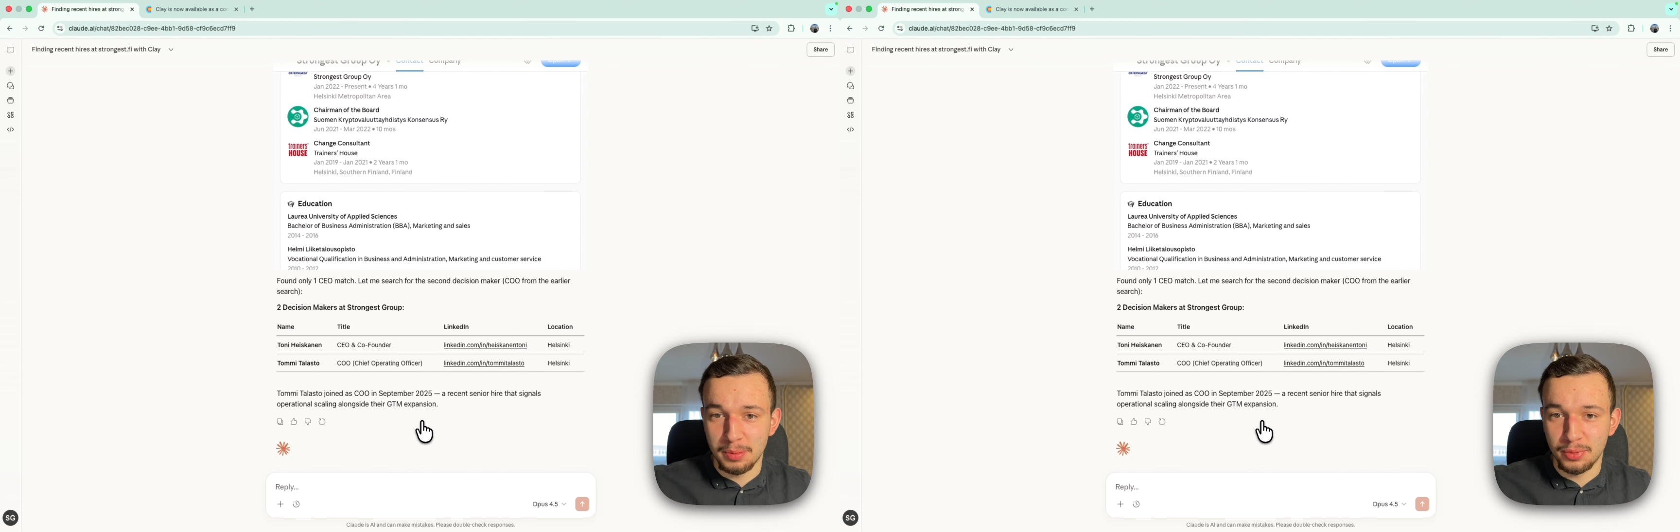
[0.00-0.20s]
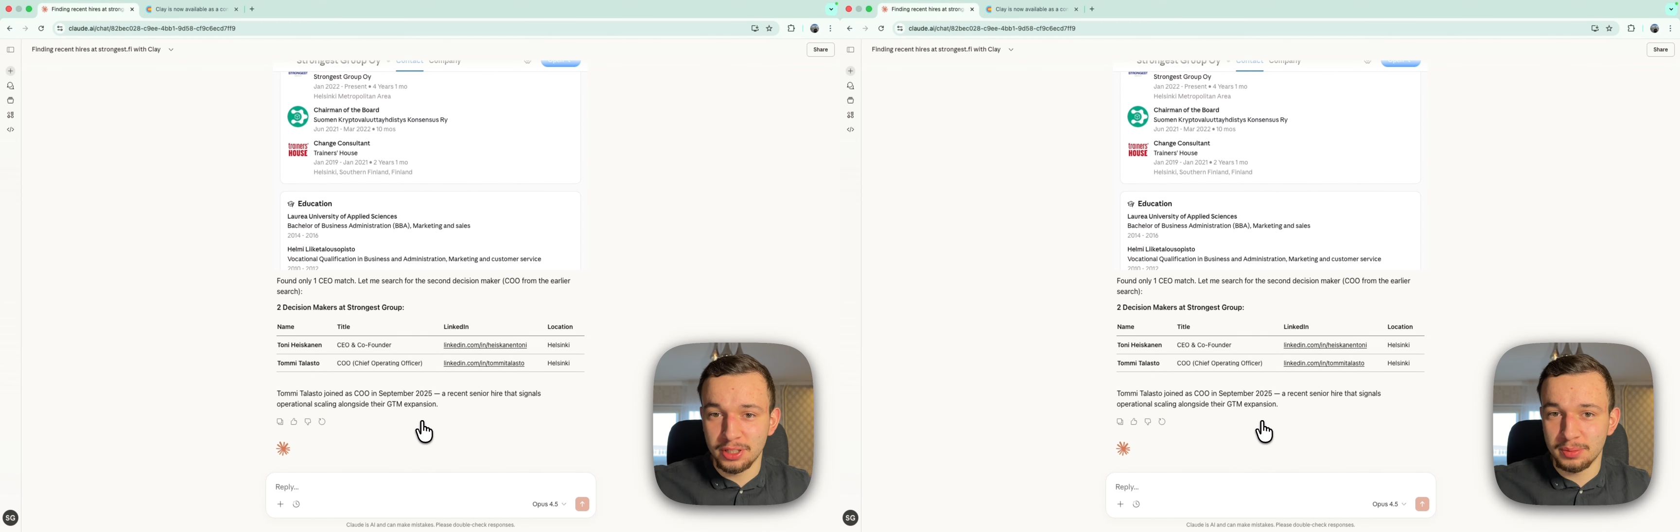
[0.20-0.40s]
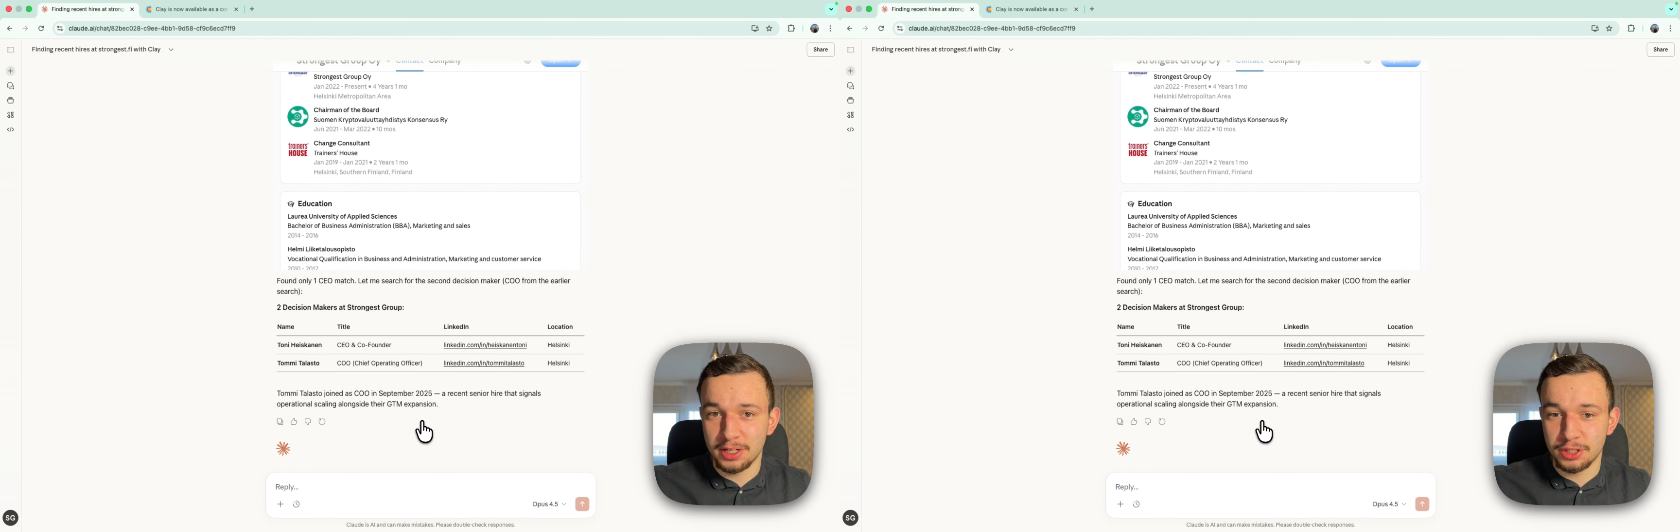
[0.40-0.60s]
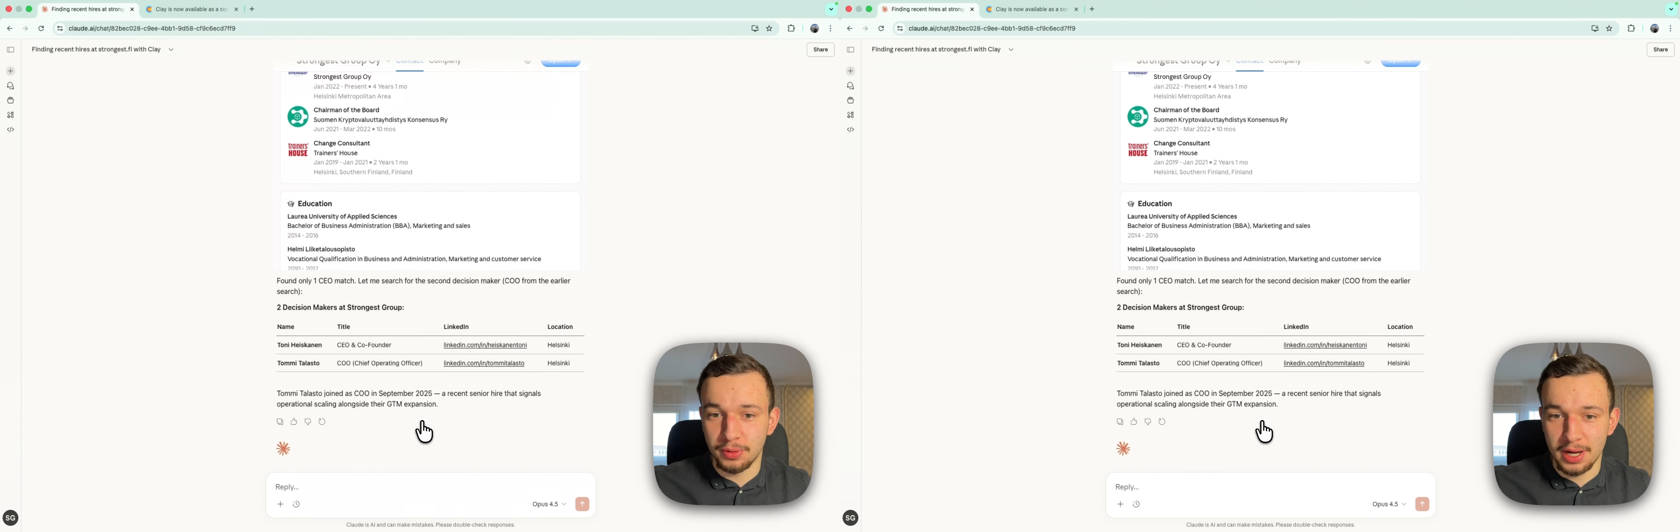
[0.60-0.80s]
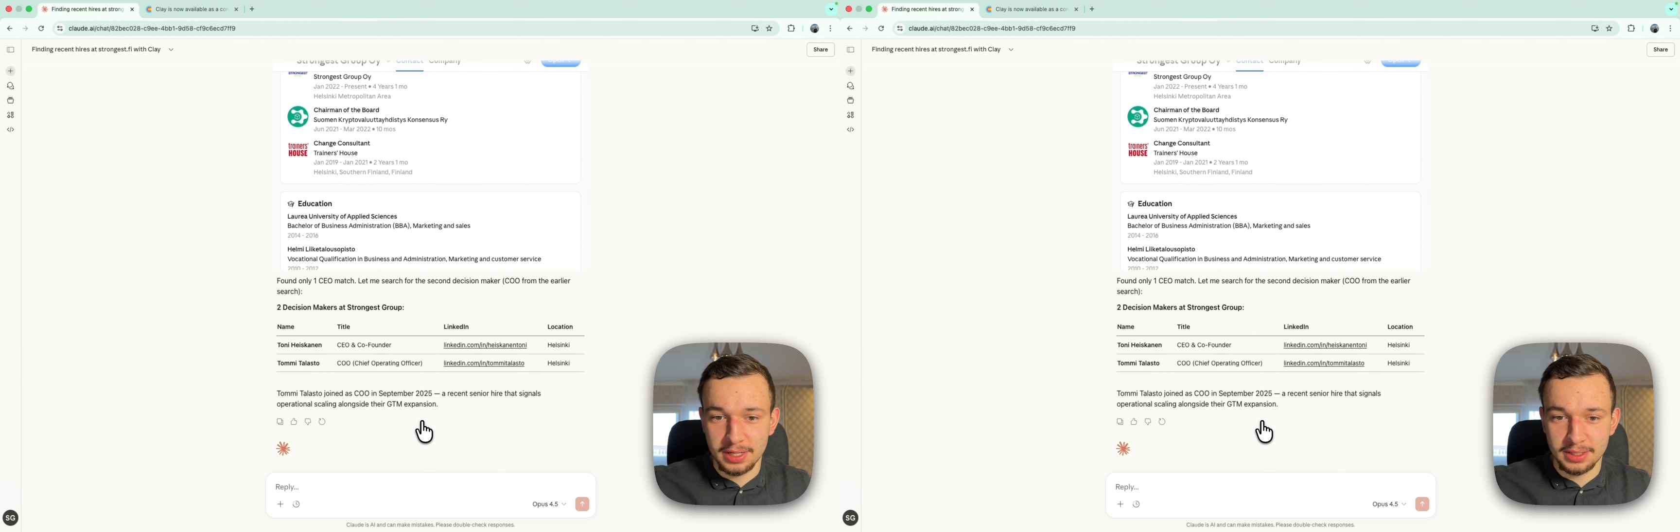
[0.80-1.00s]
pretty much
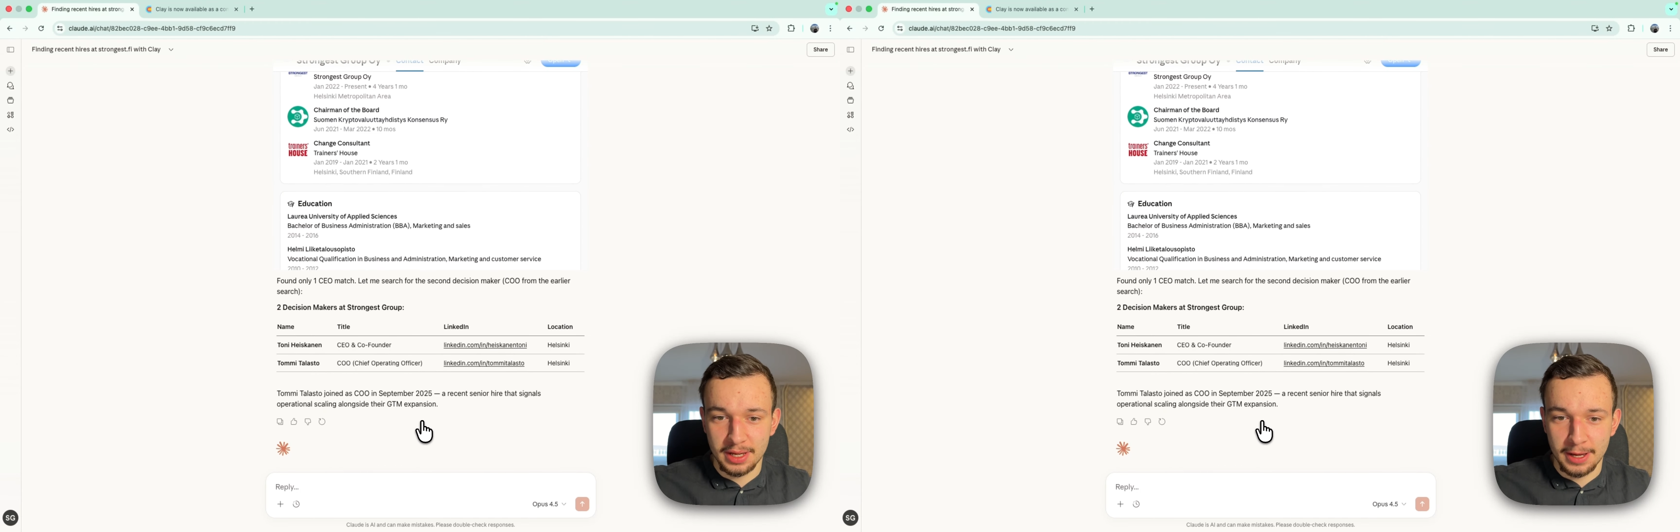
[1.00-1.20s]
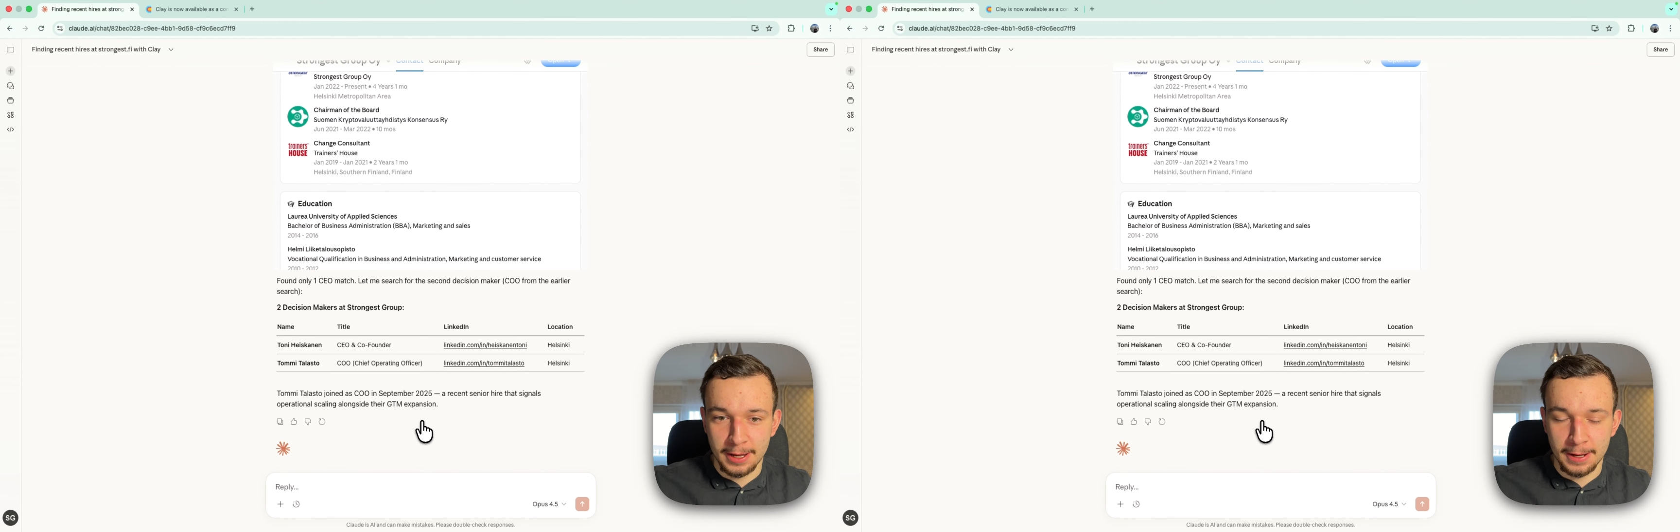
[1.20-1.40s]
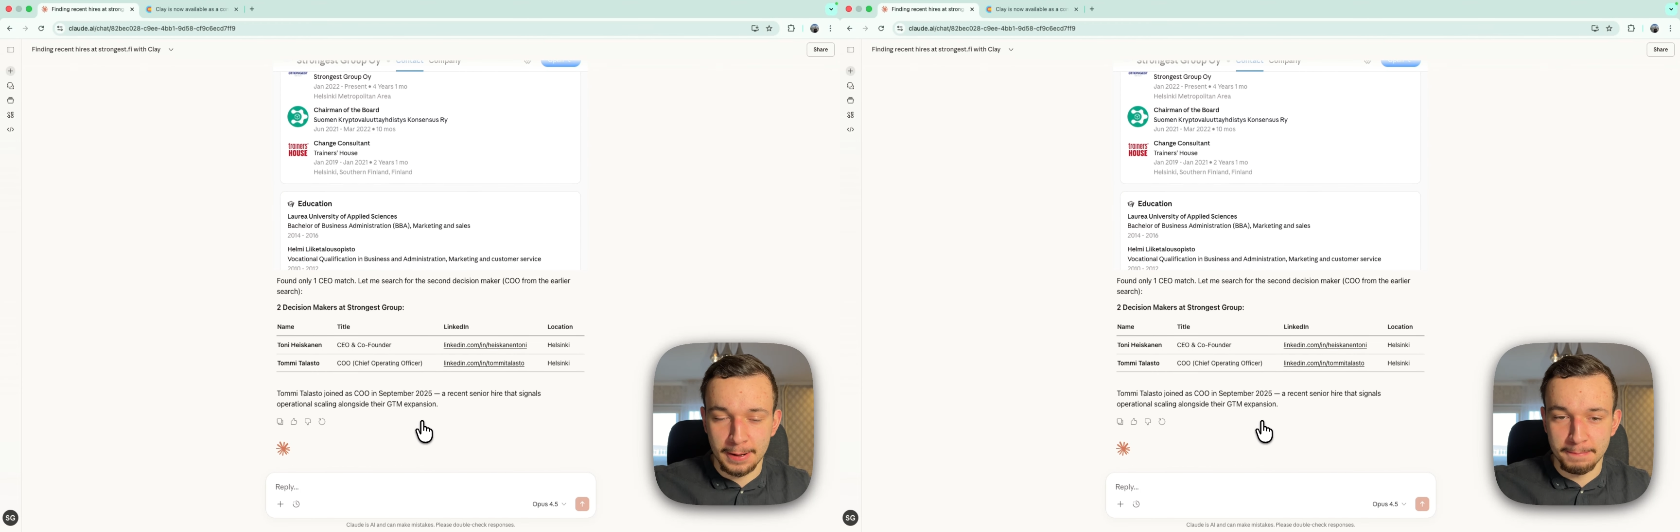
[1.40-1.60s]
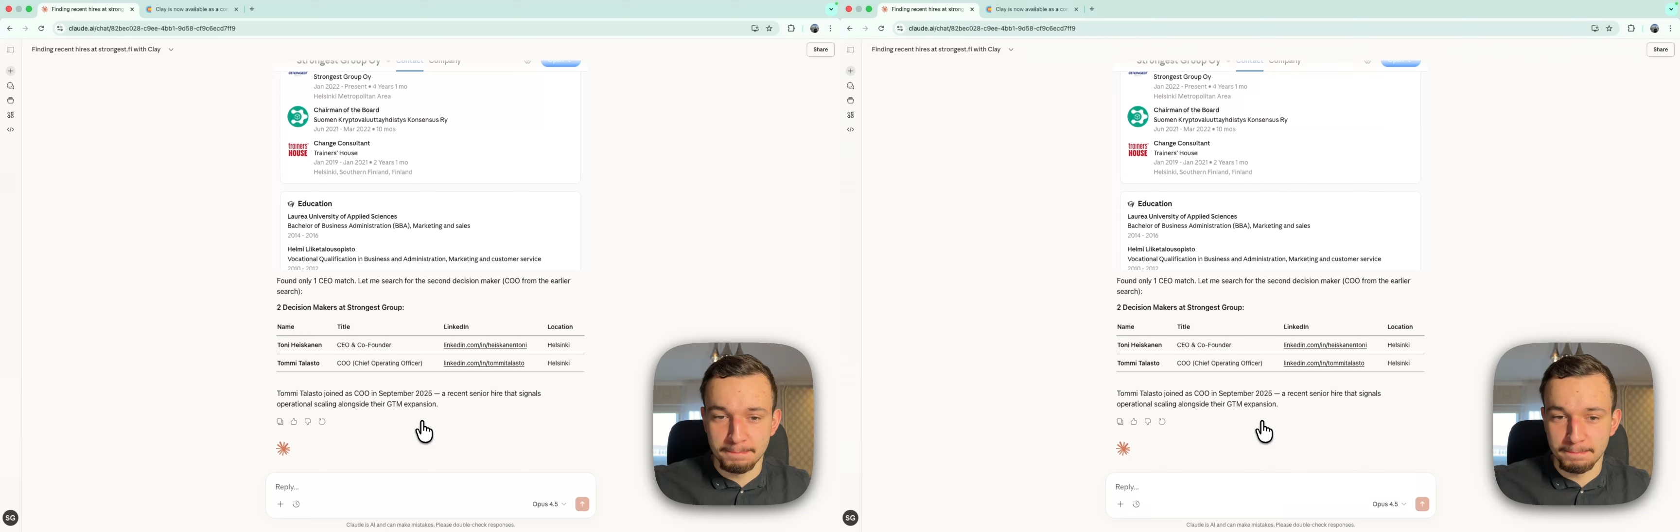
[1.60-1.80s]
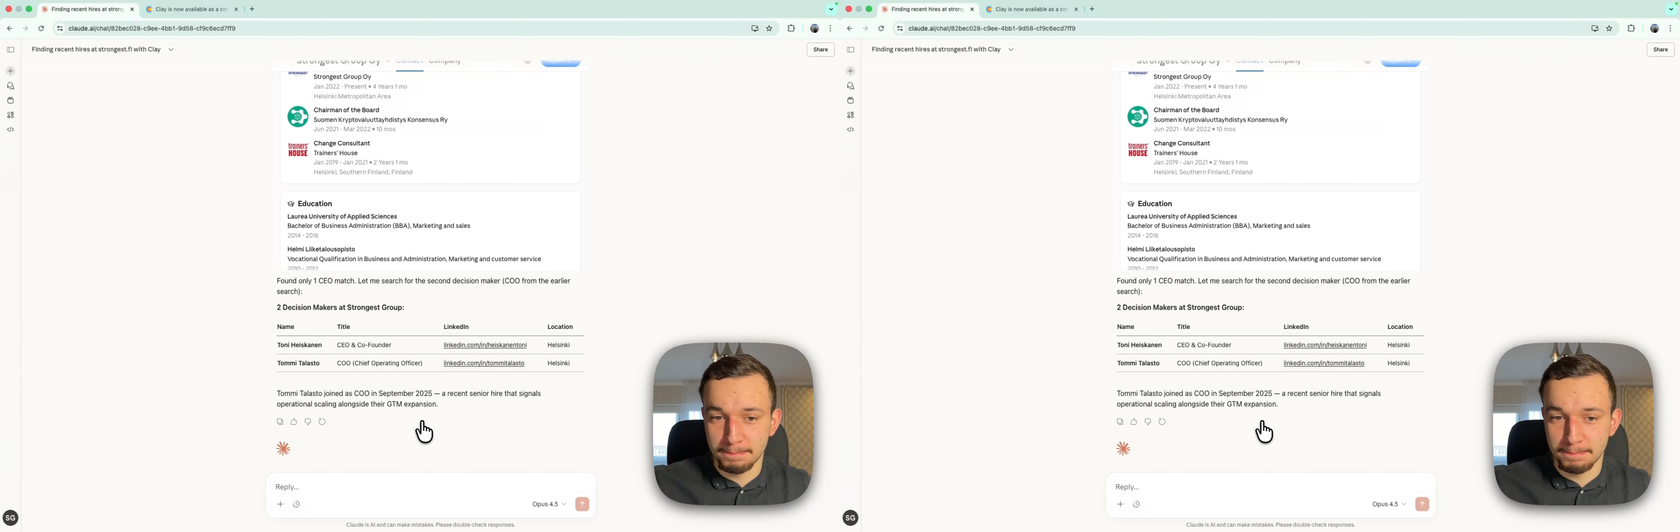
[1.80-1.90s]
write a